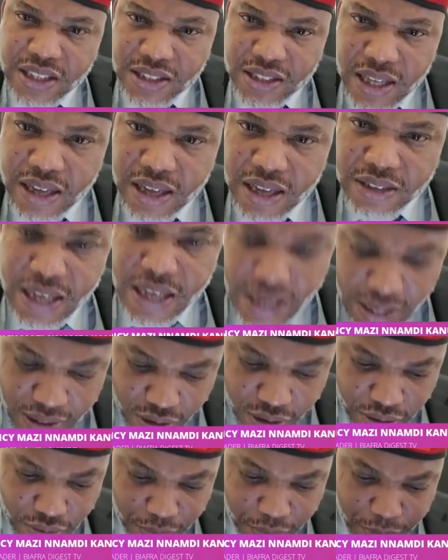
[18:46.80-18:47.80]
Is that
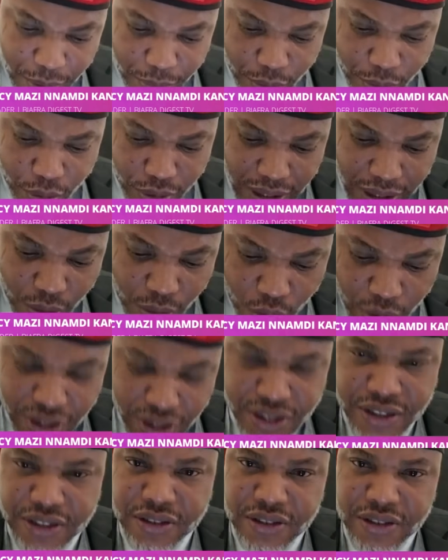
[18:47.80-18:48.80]
how people that
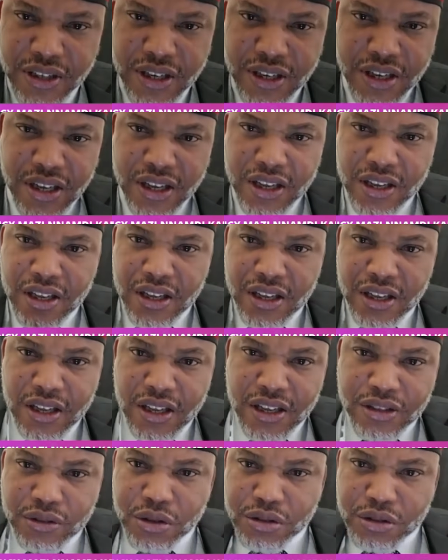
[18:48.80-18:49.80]
wish
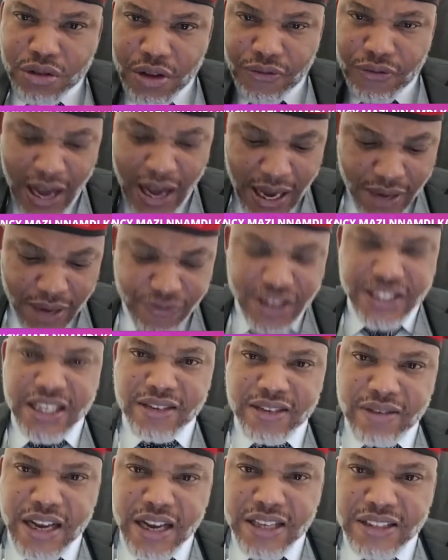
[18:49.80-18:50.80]
to survive
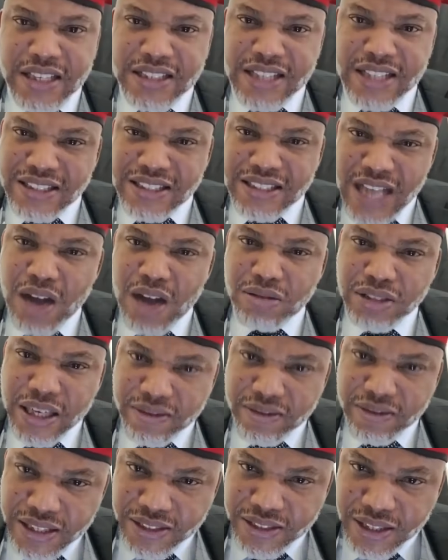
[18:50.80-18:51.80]
as a race, is that how
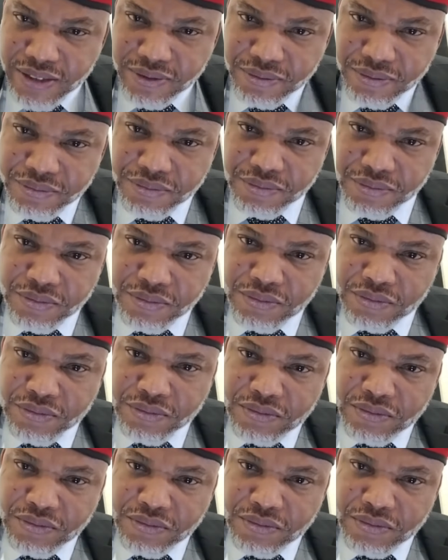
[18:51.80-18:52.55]
they reason?